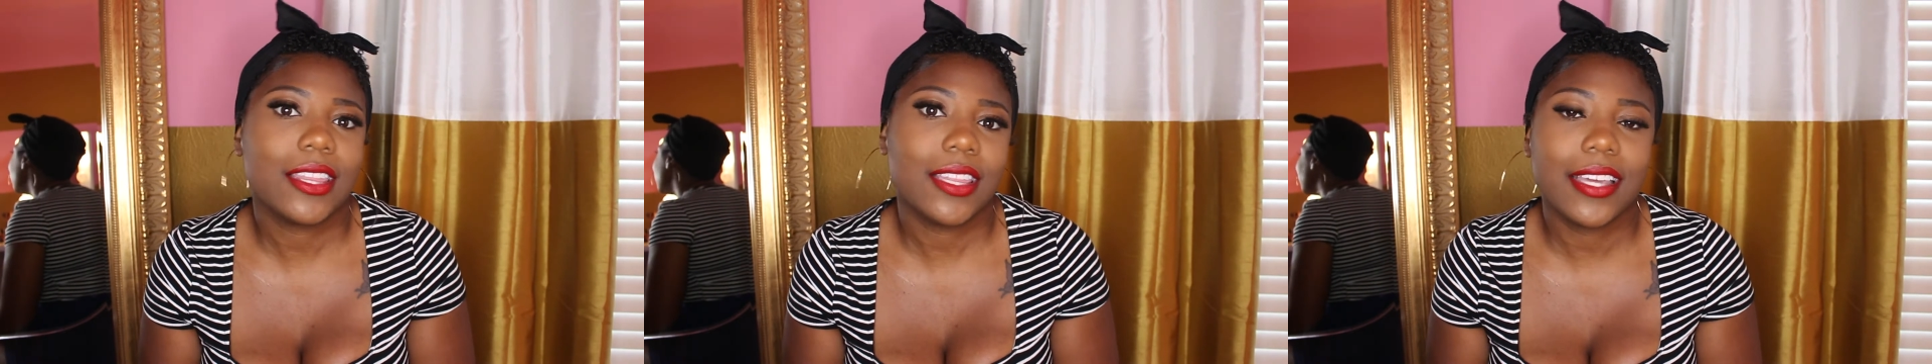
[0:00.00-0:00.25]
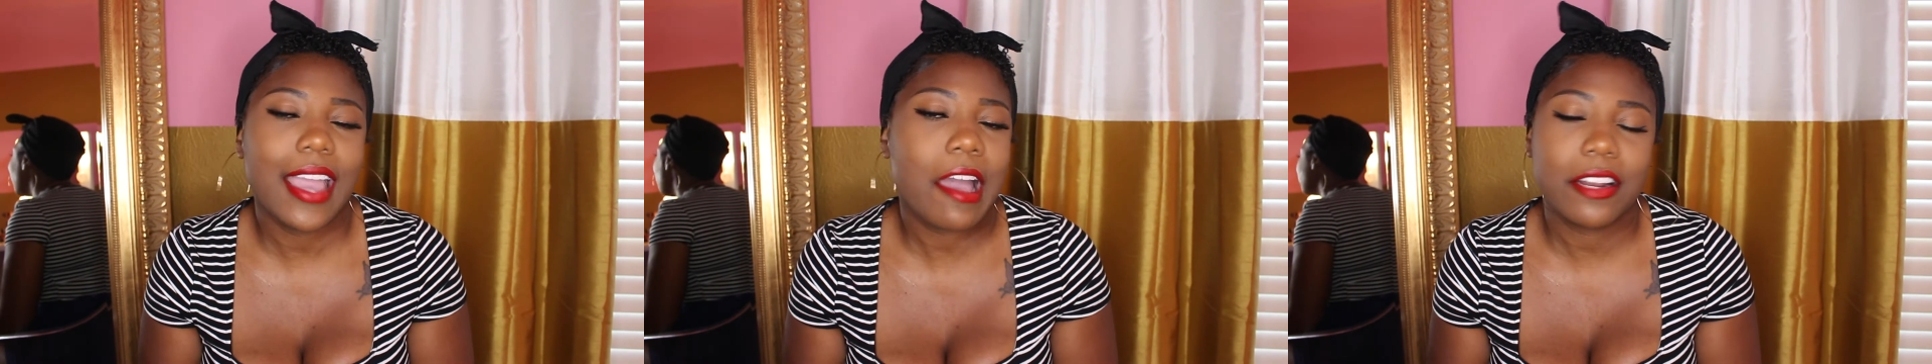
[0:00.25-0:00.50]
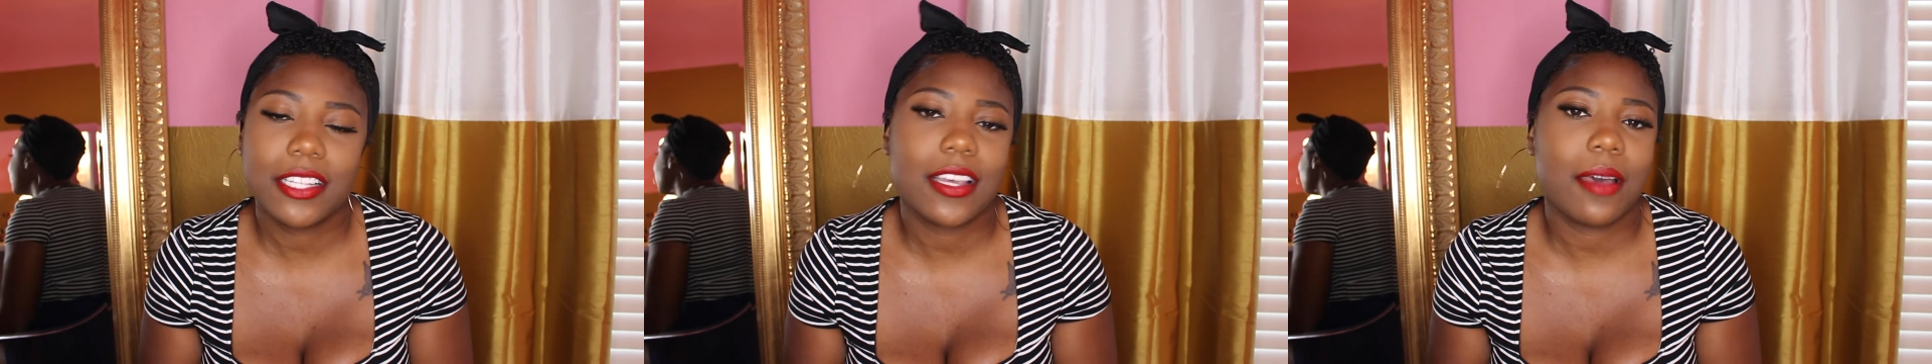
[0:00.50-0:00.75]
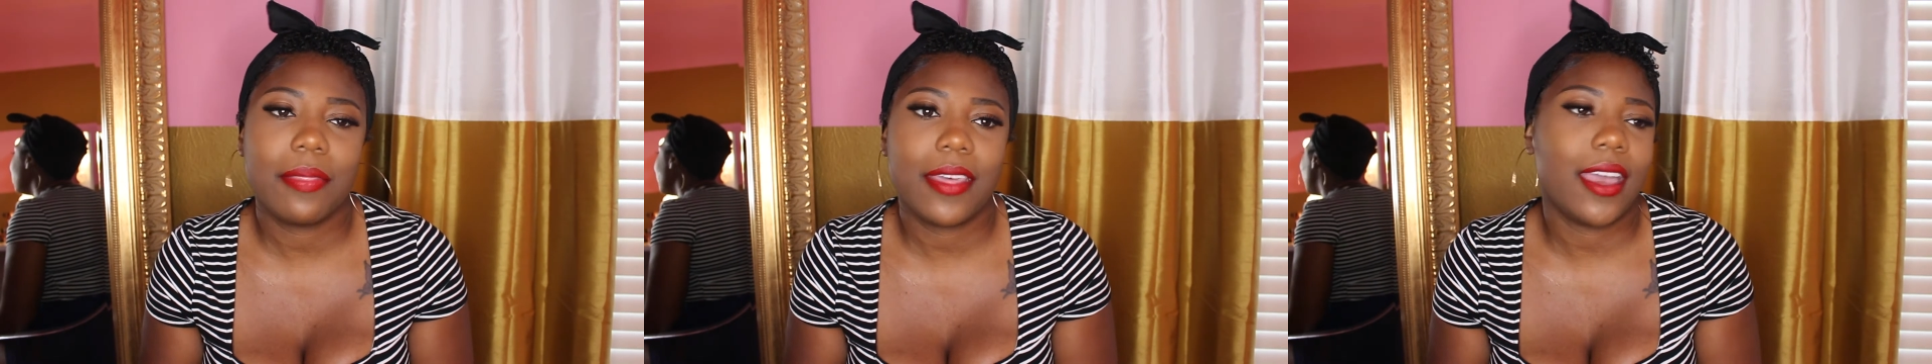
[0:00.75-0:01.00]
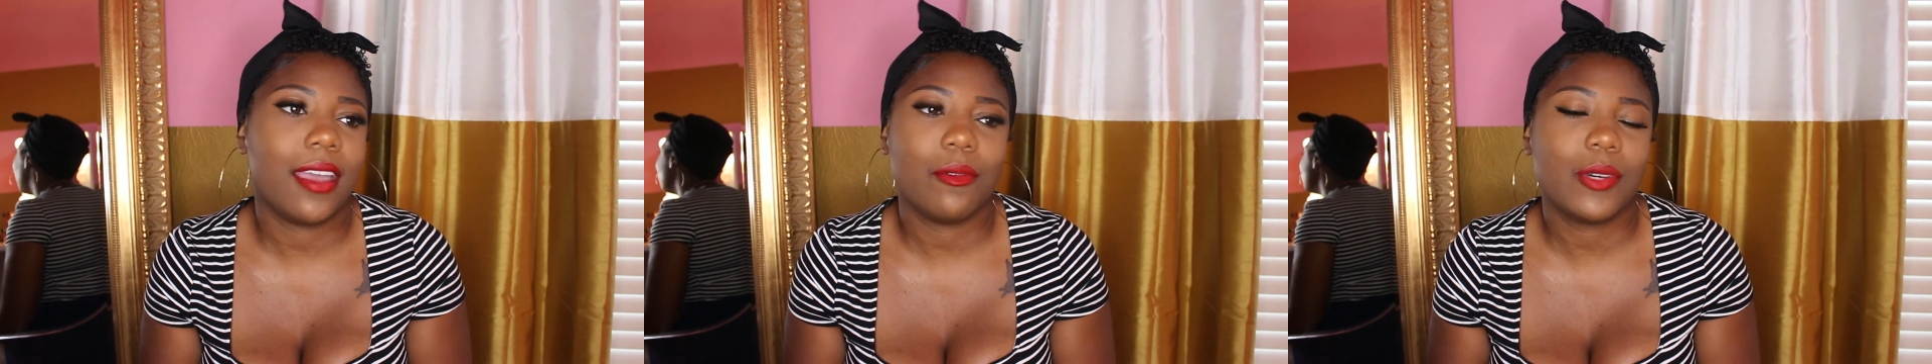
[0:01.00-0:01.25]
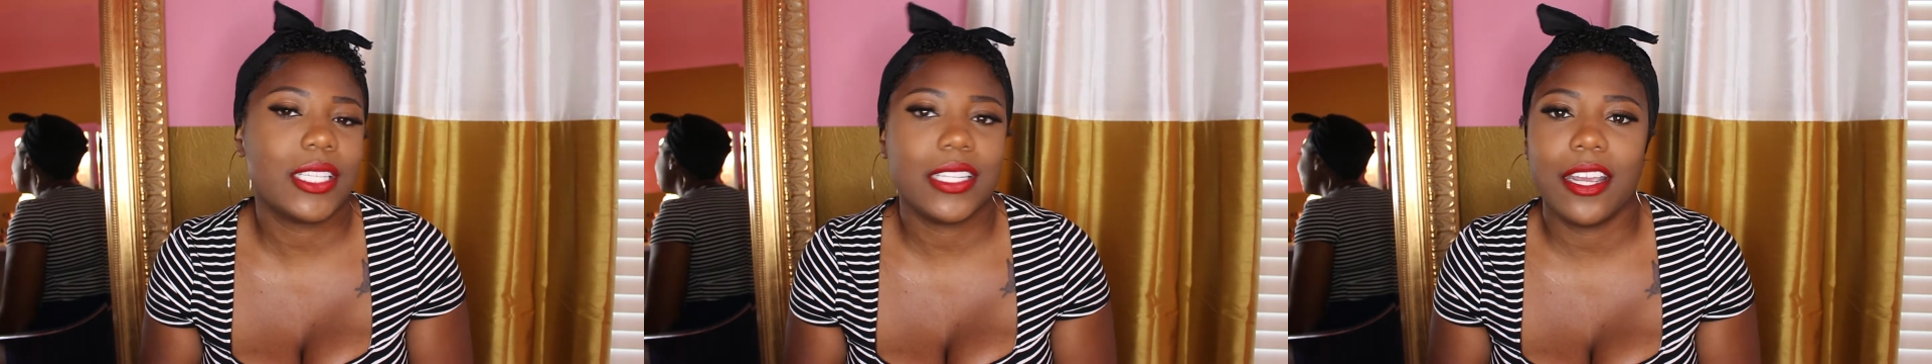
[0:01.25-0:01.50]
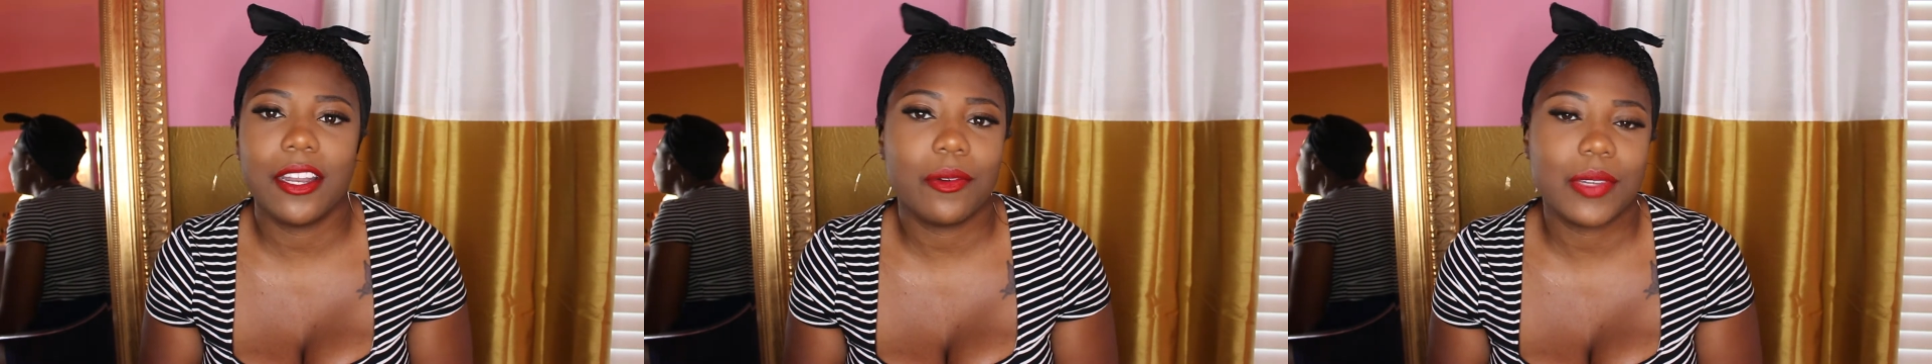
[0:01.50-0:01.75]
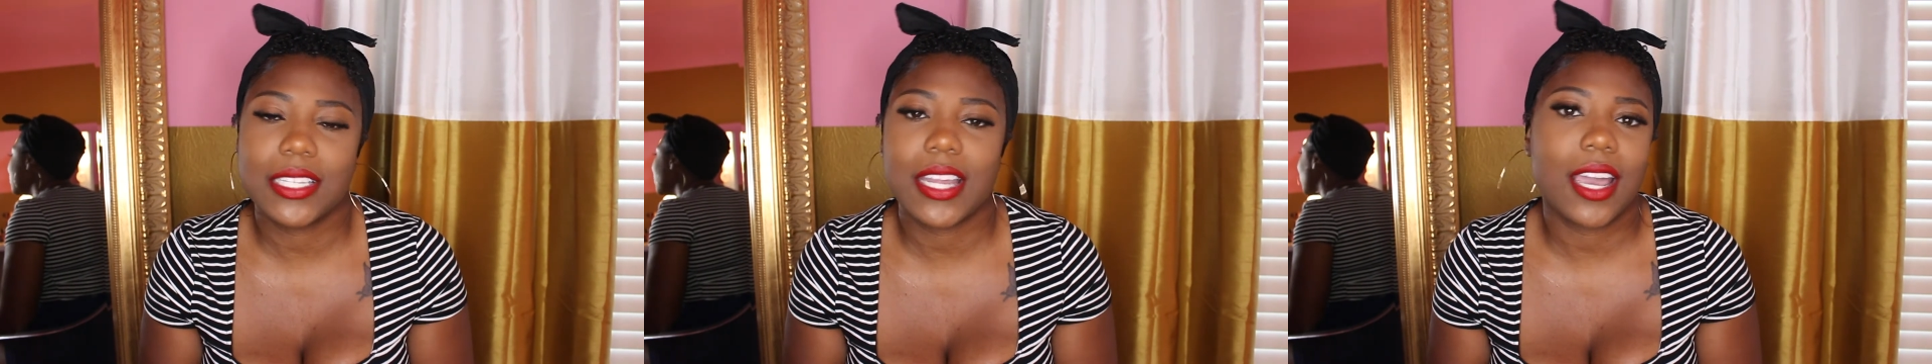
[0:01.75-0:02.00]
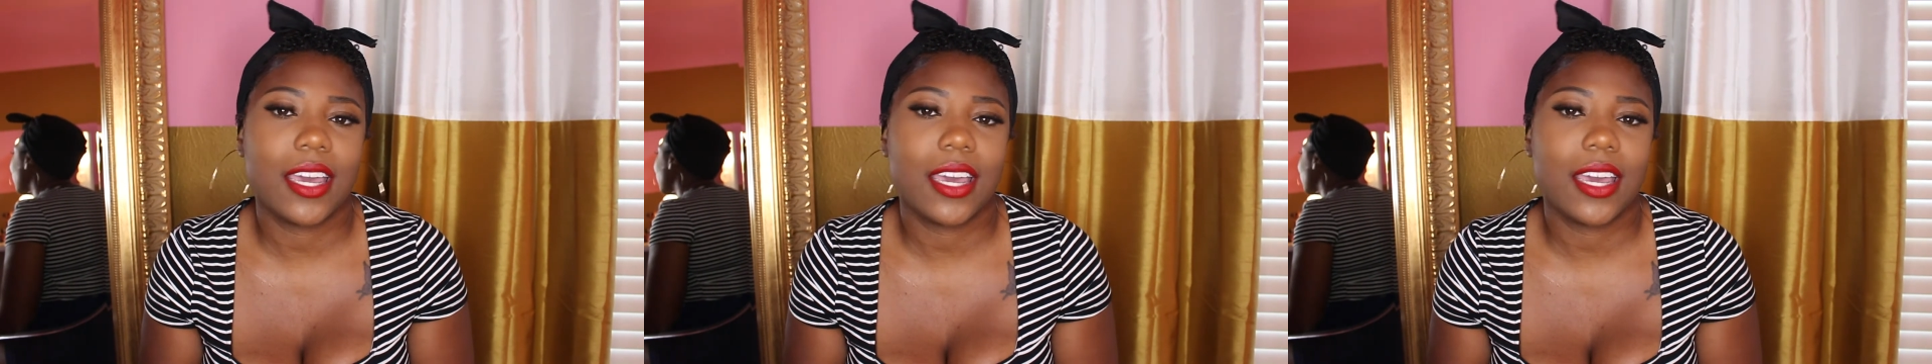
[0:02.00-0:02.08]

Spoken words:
the countertop that was standard was not